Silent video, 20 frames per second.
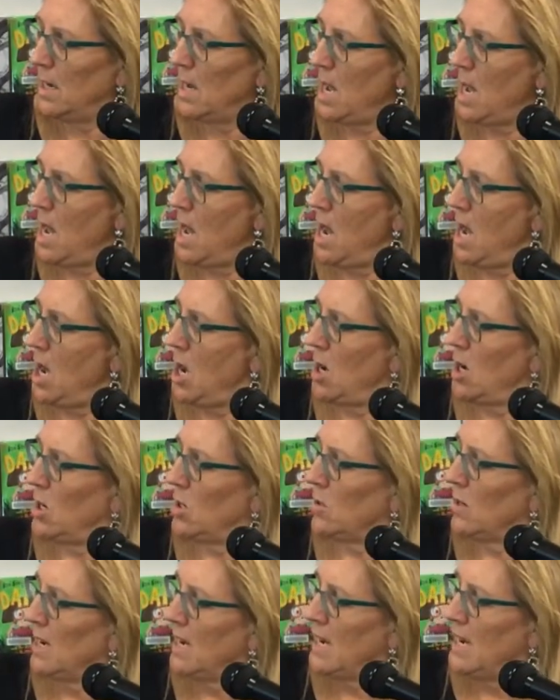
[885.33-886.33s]

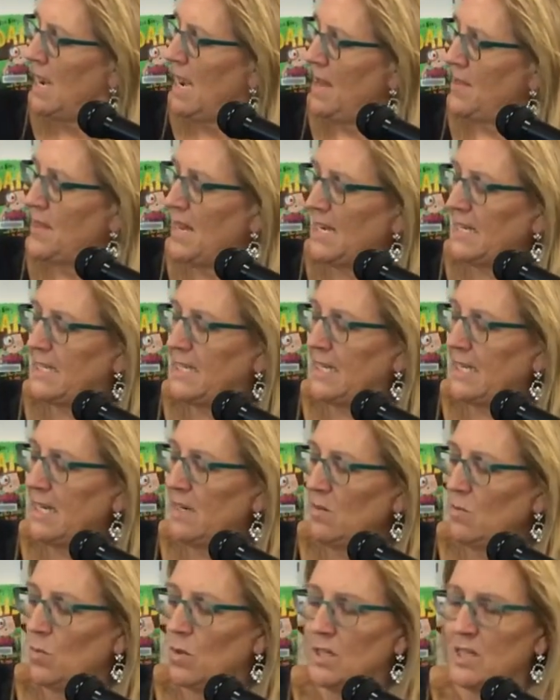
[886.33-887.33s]
Oh, and they
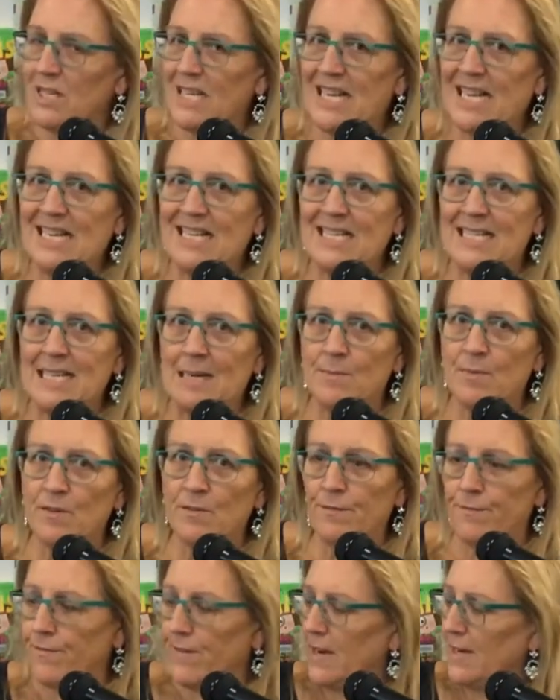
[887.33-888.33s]
didn't want to eat double
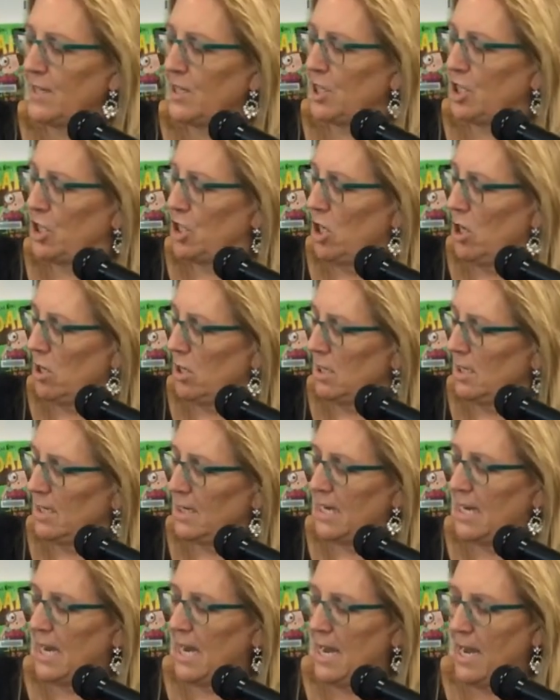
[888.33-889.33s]
fudge chocolate
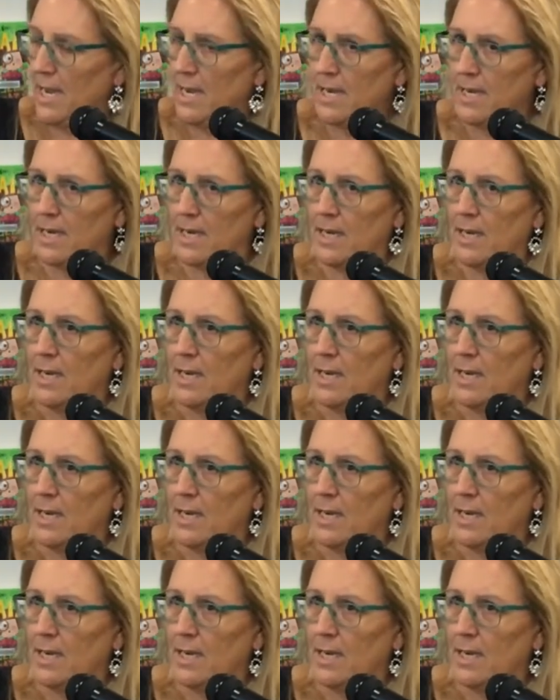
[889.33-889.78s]
cake.